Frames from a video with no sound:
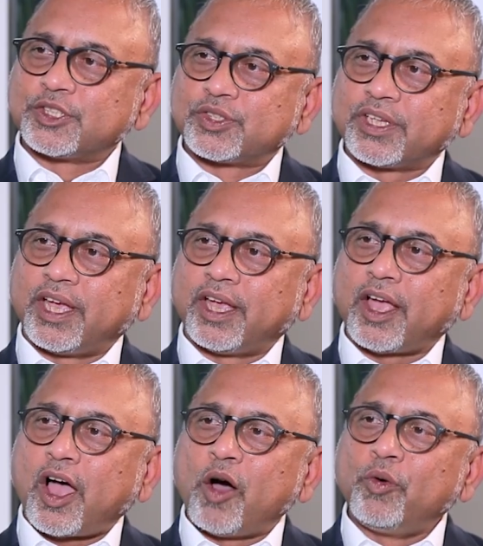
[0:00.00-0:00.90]
to
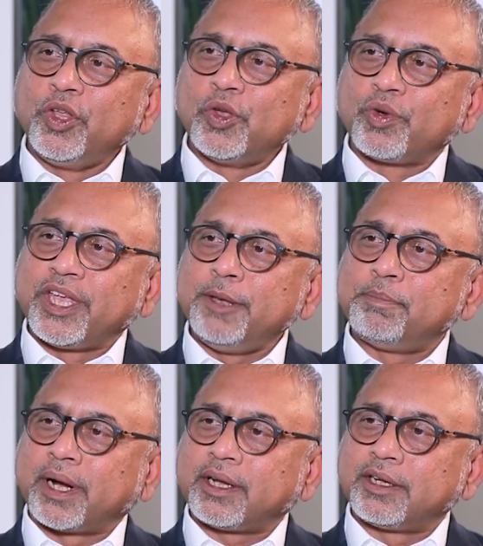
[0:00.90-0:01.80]
say, how do you
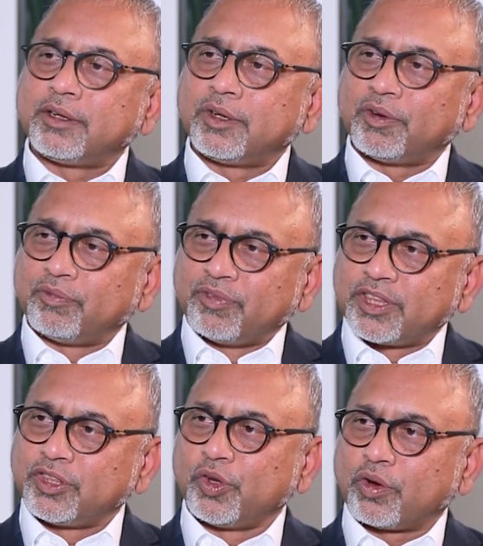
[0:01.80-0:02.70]
keep it
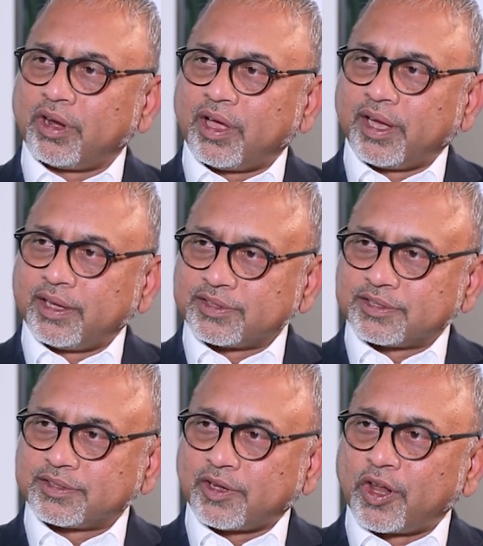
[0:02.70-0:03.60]
with your
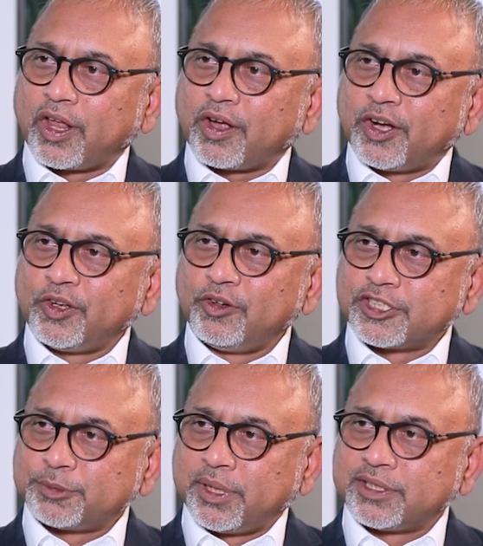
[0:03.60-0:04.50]
clients on a
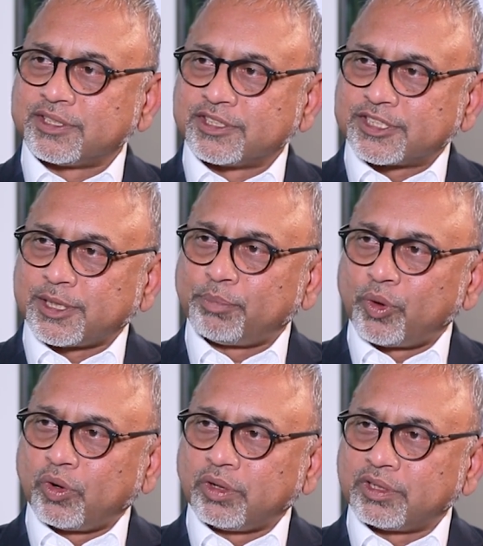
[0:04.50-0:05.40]
continuous basis
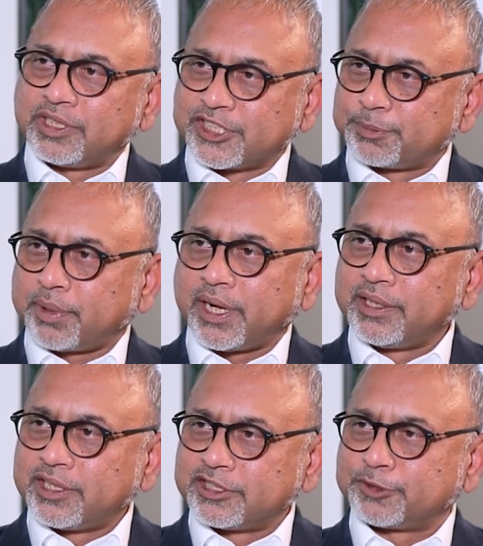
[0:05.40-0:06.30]
support
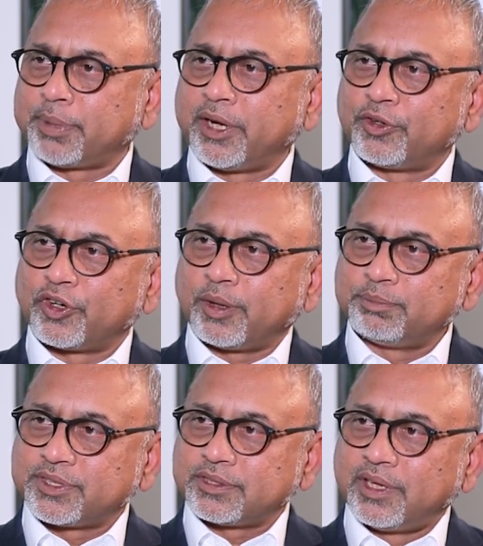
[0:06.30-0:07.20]
despite the spend
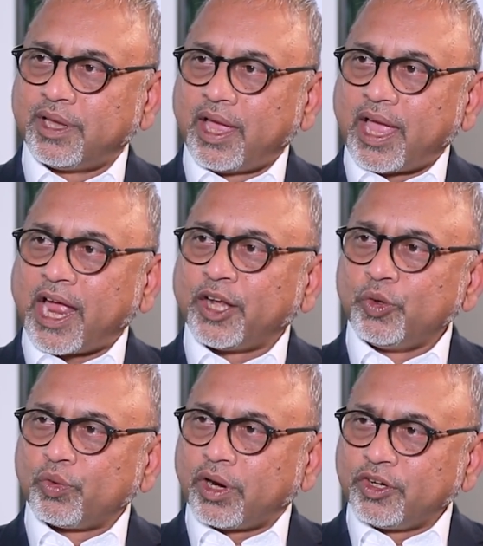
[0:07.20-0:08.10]
drops? And
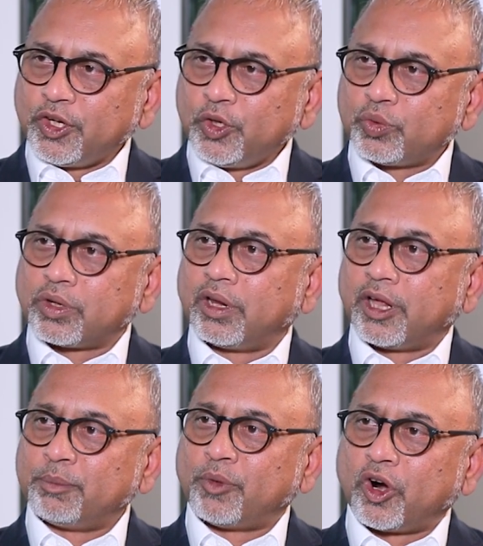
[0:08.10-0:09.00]
you continue to
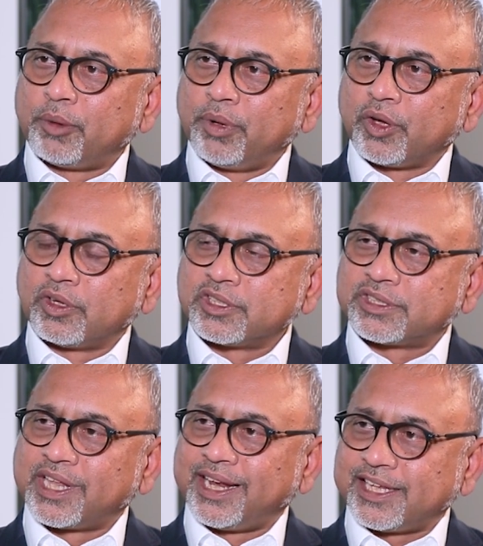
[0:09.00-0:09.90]
learn more because
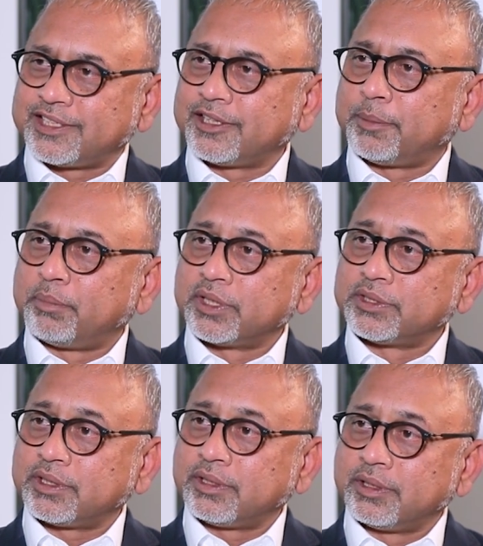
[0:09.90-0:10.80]
the lesser the
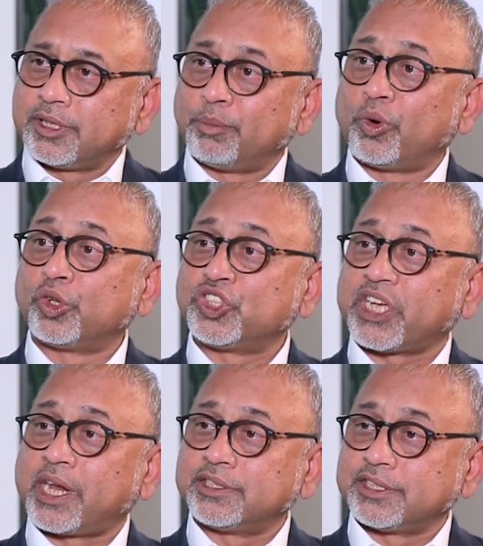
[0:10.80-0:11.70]
budget, the more
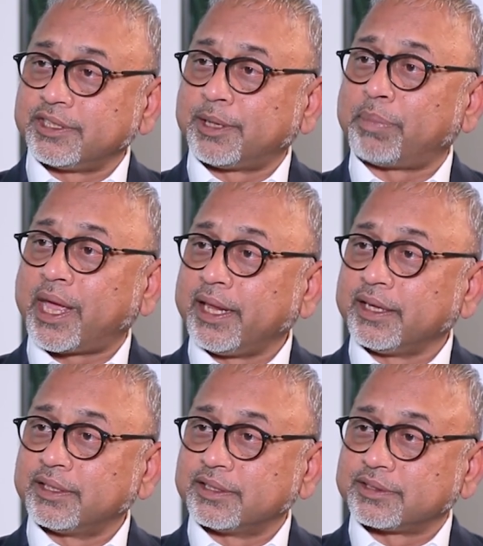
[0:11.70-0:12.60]
challenging the
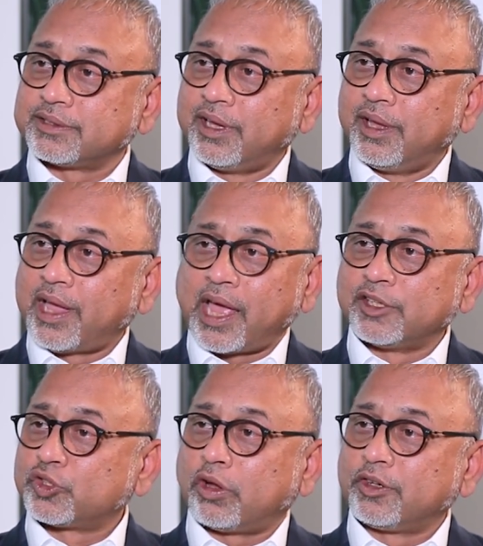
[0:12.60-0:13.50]
planning is. And
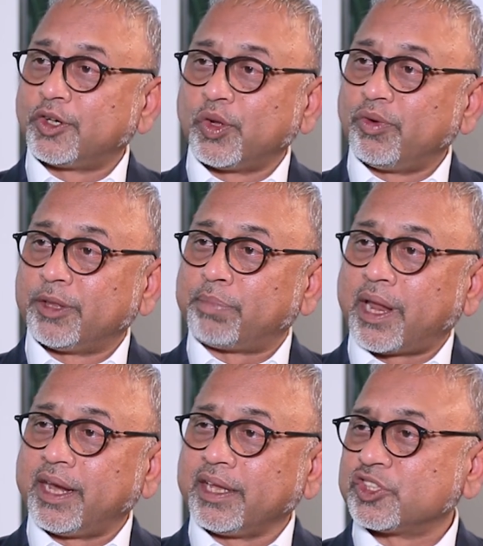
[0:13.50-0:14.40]
it's all to do with
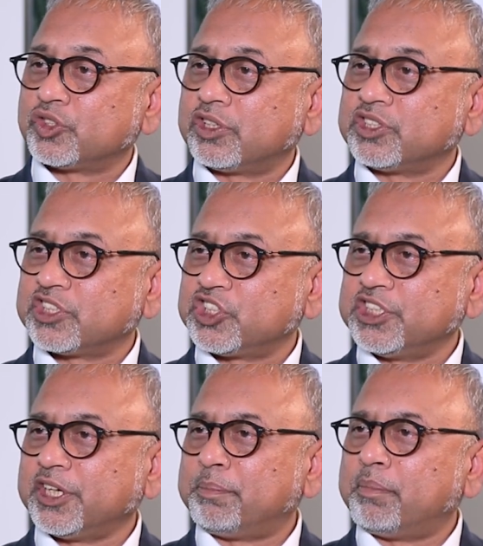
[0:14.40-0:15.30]
planning. It's not just
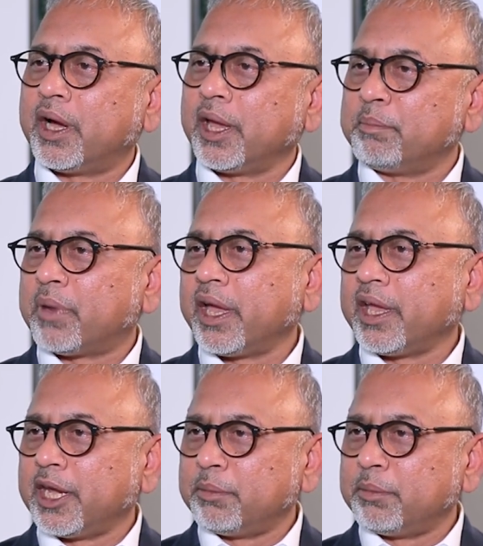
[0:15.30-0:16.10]
sheer buying. Buying